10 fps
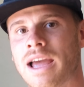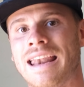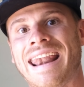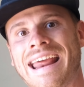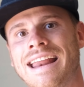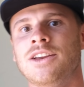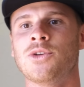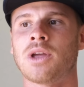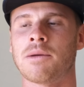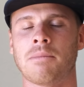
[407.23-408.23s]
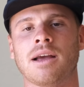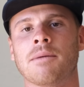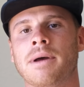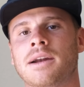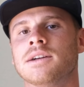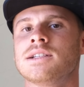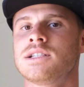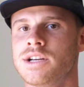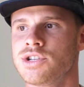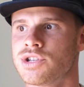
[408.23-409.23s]
and then you can make a better
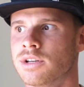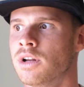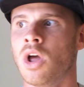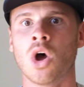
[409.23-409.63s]
decision